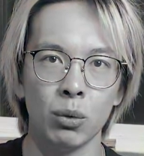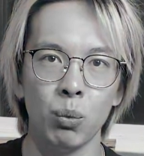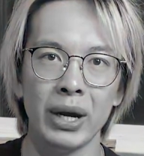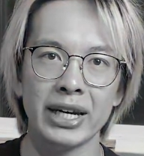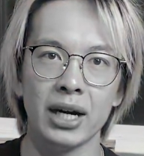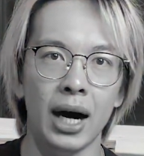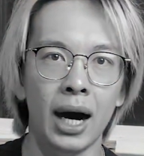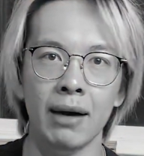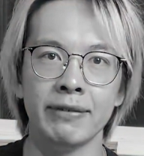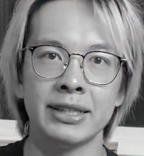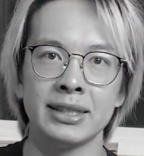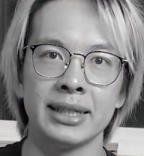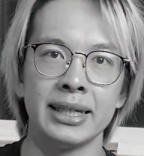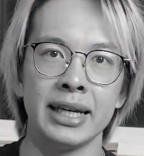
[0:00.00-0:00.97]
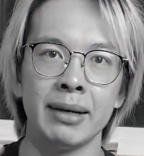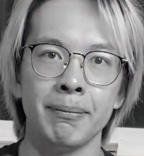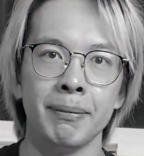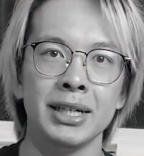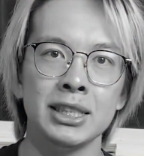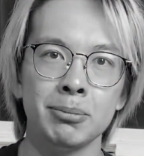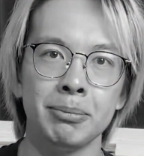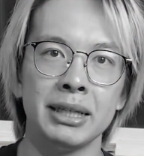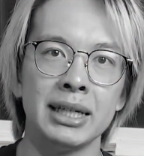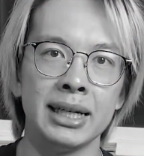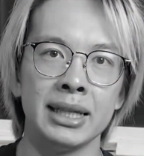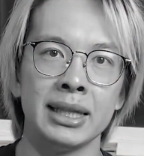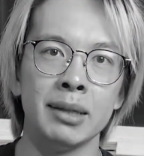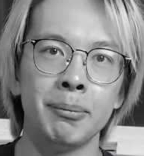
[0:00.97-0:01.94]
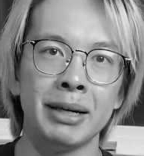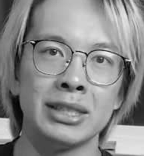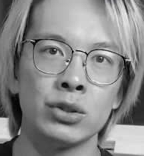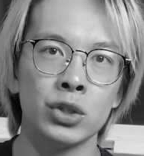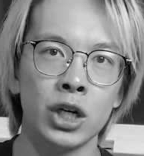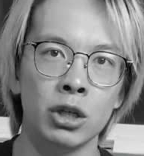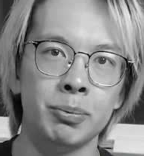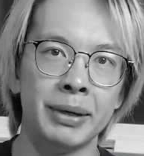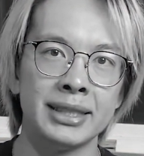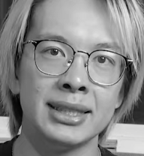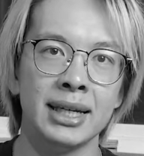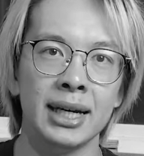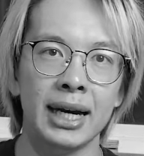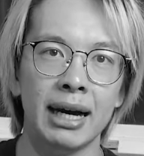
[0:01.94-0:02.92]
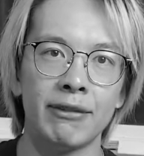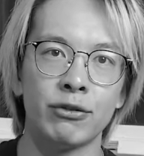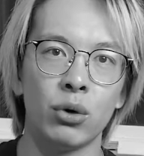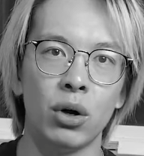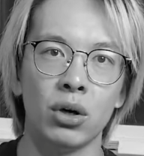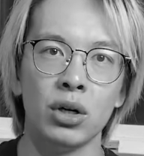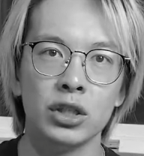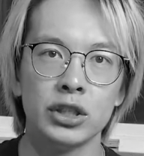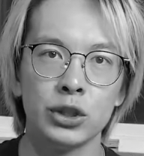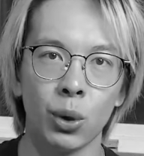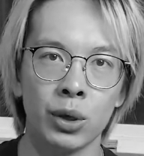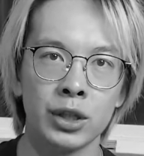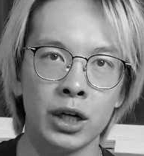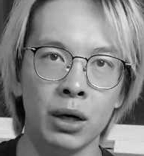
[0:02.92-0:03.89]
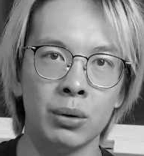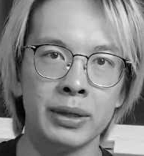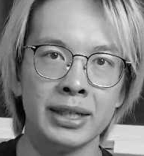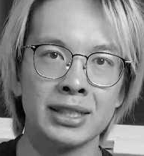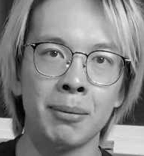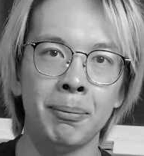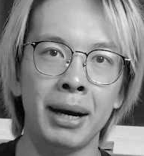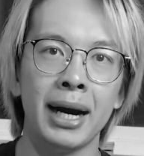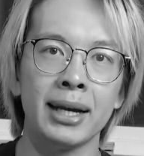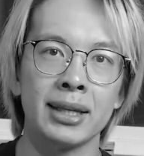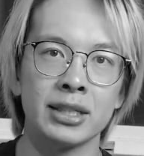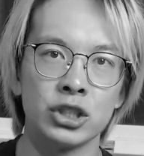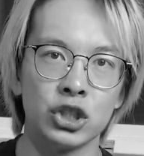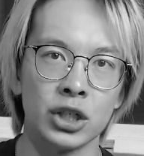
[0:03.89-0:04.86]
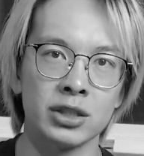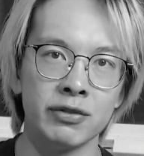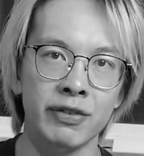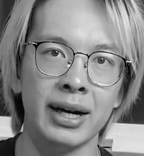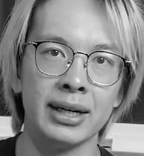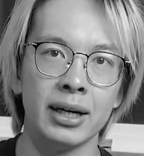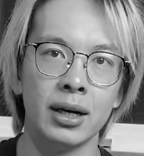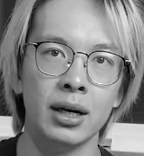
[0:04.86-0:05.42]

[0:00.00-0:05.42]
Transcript: Wait, obviously it must be in the Bazel codebase. After all, your code is compiling just fine.